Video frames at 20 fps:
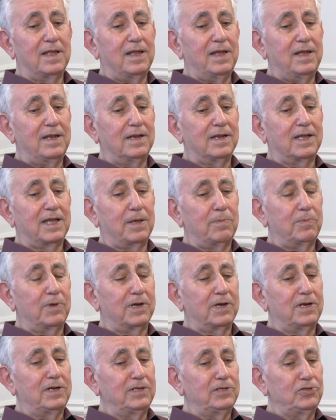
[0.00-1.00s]
in
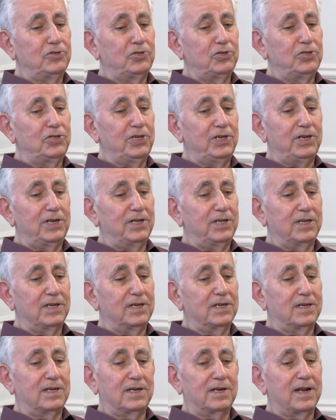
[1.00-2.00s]
chemical
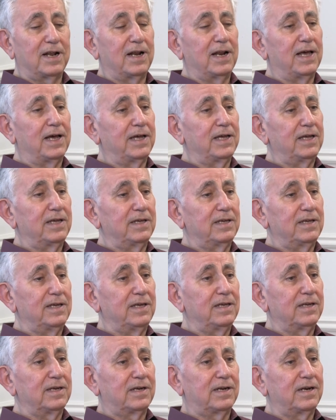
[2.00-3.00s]
engineering, relying
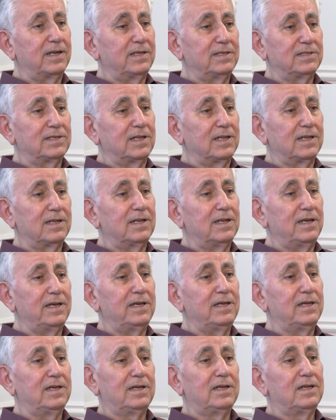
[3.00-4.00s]

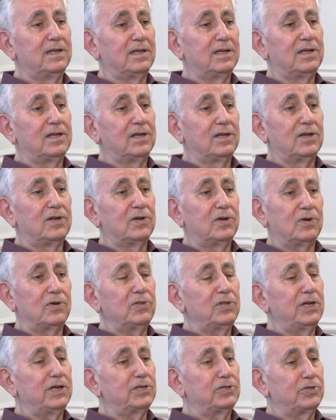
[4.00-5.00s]
increasingly
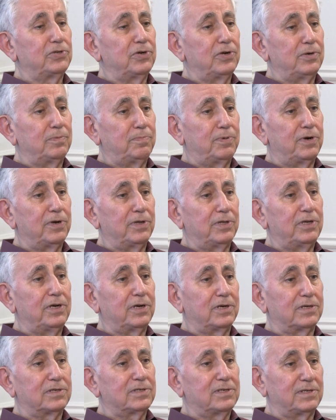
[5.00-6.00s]
on natural
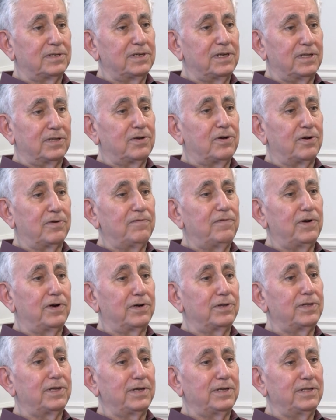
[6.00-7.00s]
products and
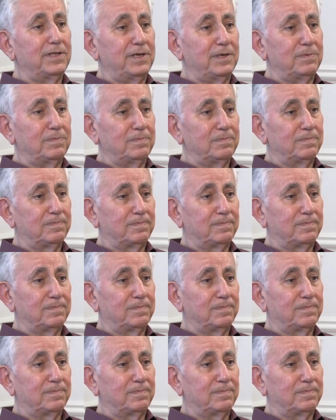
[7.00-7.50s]
converting them.